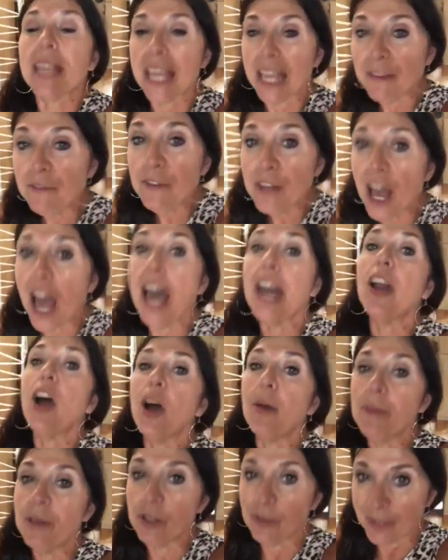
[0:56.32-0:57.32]
If not,
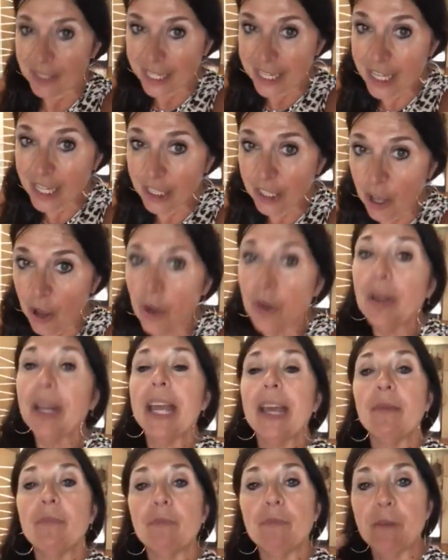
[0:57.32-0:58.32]
I'll be drinking alone
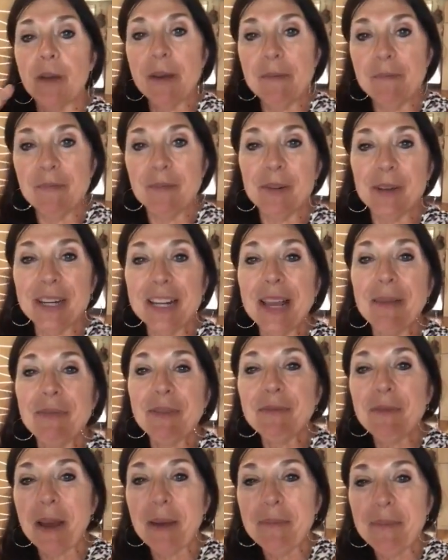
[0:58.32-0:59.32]
and putting up
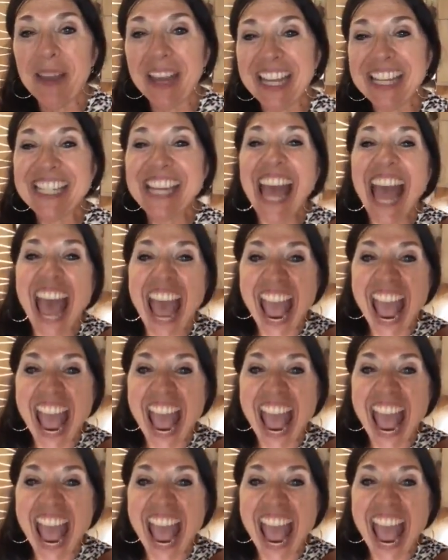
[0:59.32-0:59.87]
the webpage